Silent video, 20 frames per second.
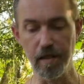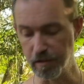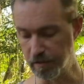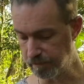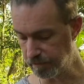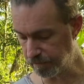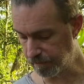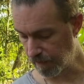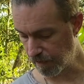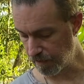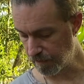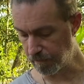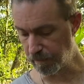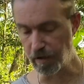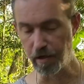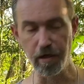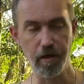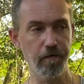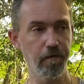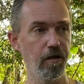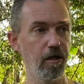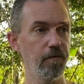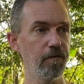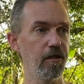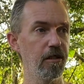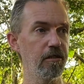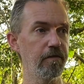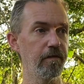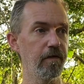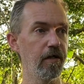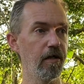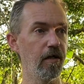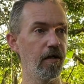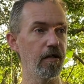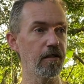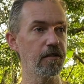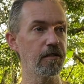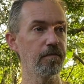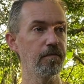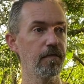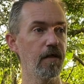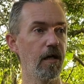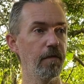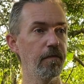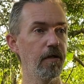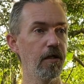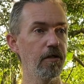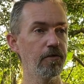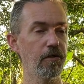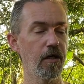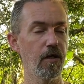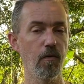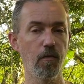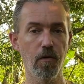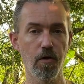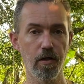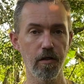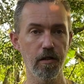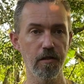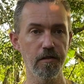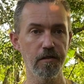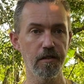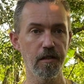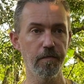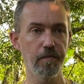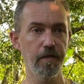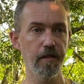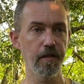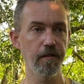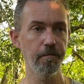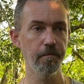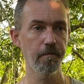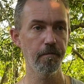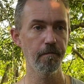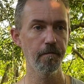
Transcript: is very, very incredible. That is very awesome. I'm going to try to work on something.